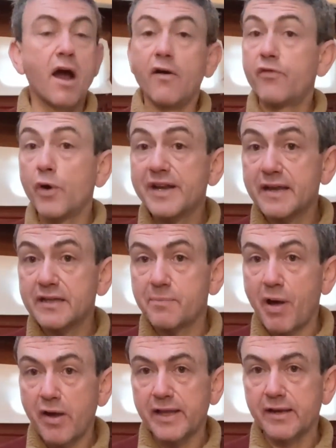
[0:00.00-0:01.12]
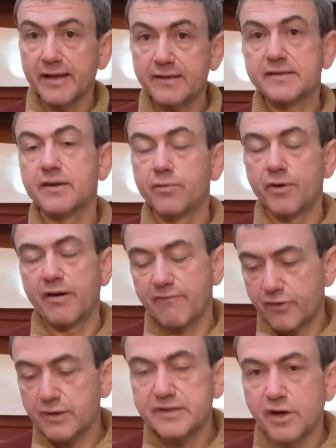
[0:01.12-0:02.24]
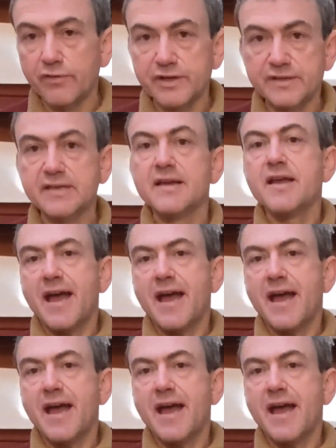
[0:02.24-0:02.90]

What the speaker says: avoiding the pilings that were in front of us,